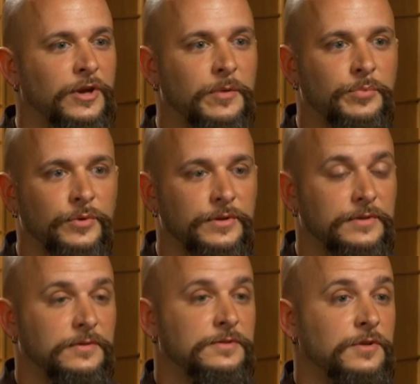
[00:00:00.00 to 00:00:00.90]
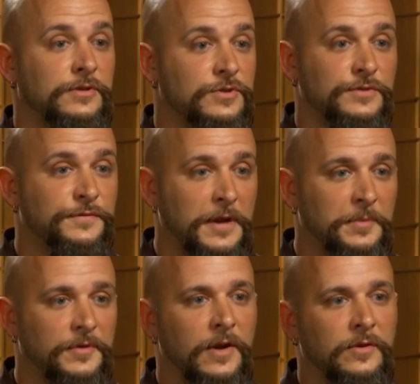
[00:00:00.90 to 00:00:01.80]
up with a church
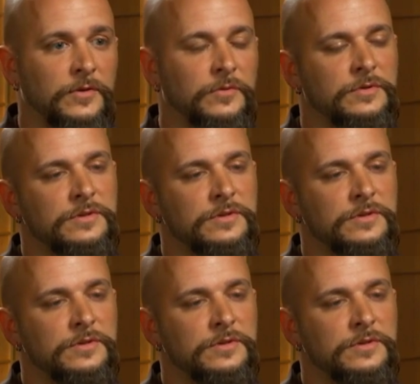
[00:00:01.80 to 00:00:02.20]
family around you,